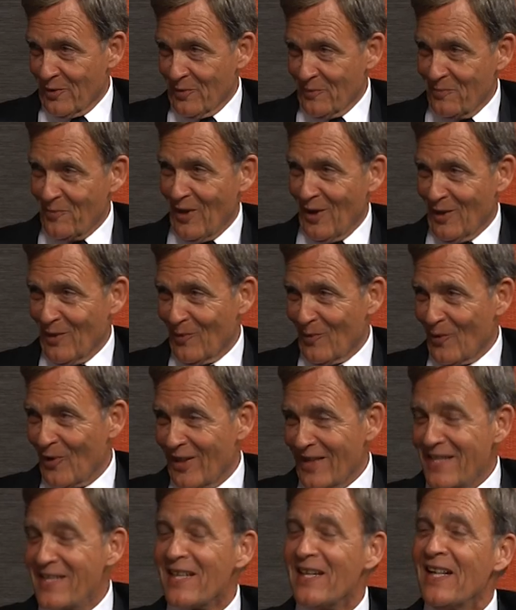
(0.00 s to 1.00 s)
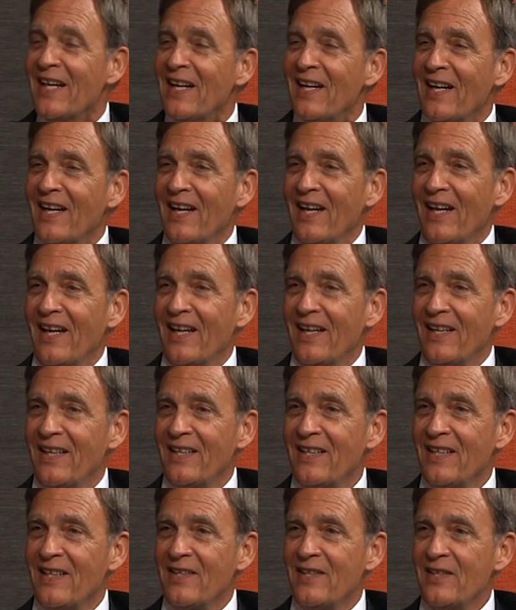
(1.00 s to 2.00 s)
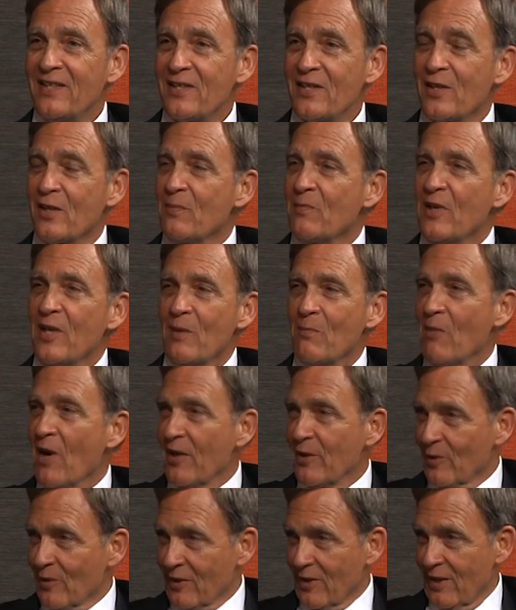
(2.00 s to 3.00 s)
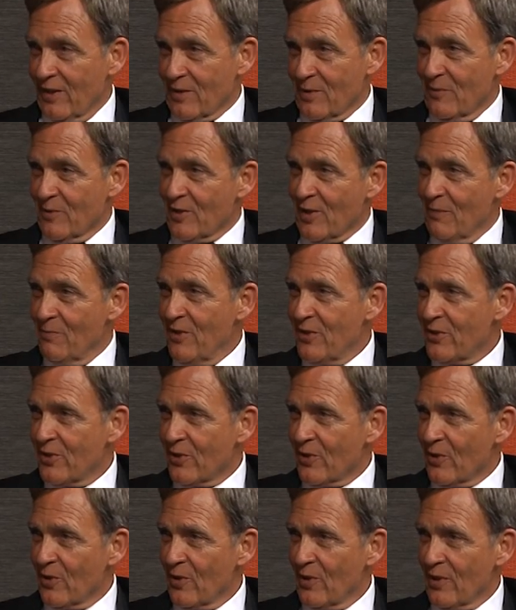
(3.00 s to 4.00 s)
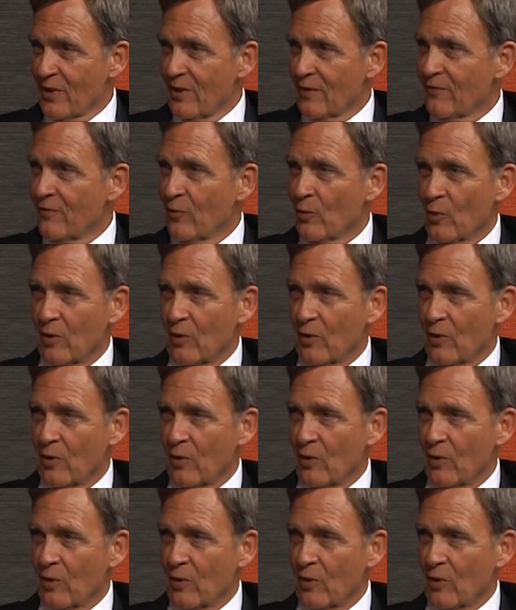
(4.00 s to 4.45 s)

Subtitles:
the title right, and this could be a microcosm, as I mentioned earlier.